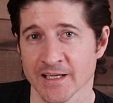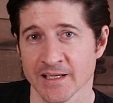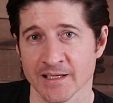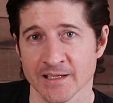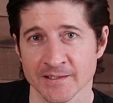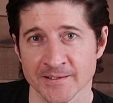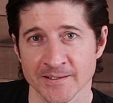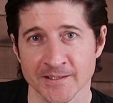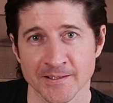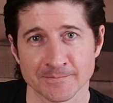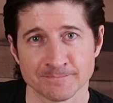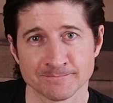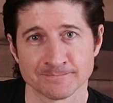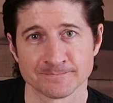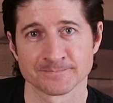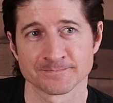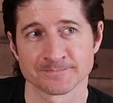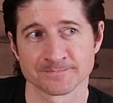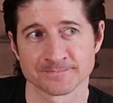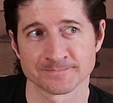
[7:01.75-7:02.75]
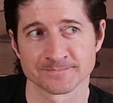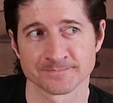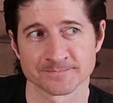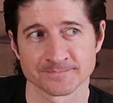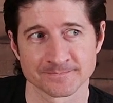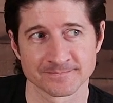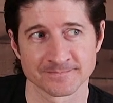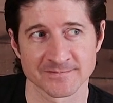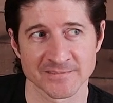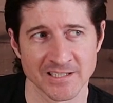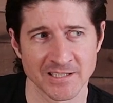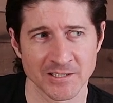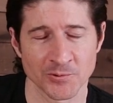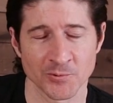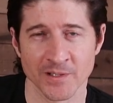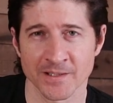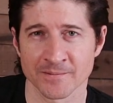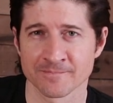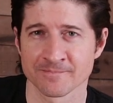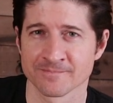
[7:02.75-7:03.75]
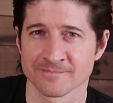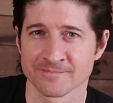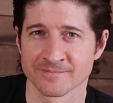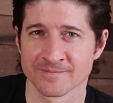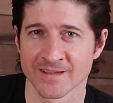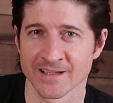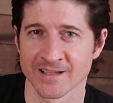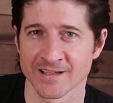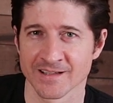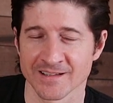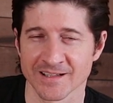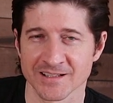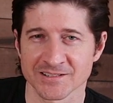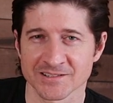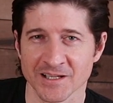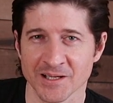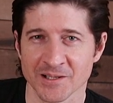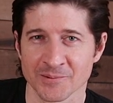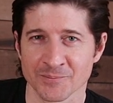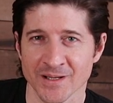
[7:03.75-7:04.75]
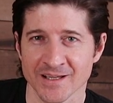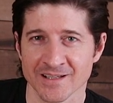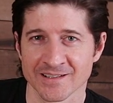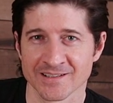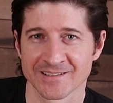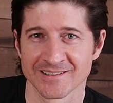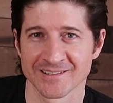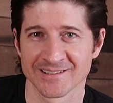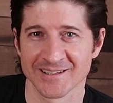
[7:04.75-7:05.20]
And um, anyway, that's kind of my